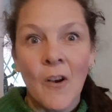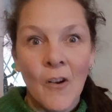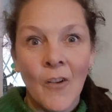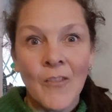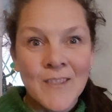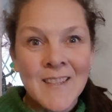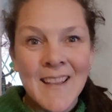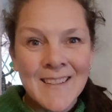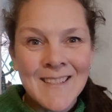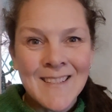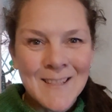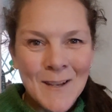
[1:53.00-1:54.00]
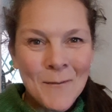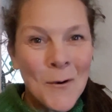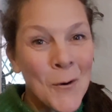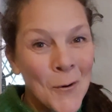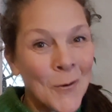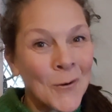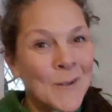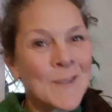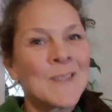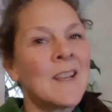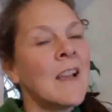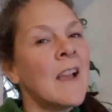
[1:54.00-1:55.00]
on tentative
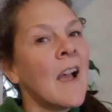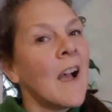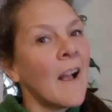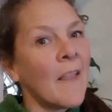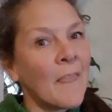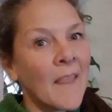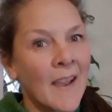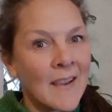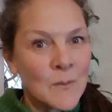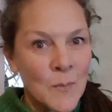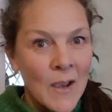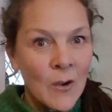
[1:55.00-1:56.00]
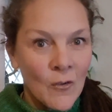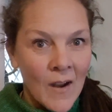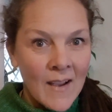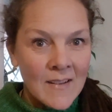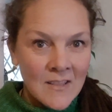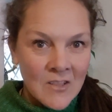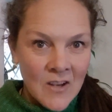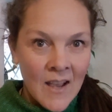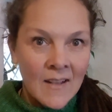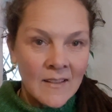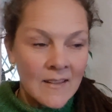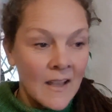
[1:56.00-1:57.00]
hooks. And that is where you're at as a
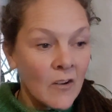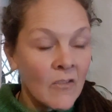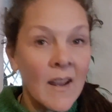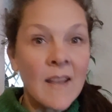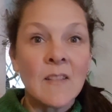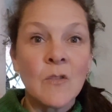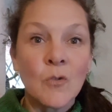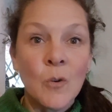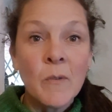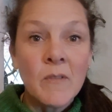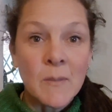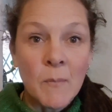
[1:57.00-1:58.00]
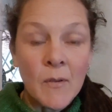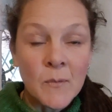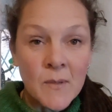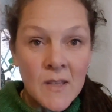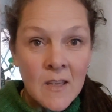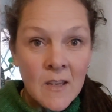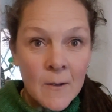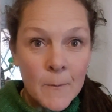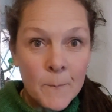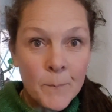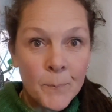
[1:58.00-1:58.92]
child. And that creates a trauma response within you.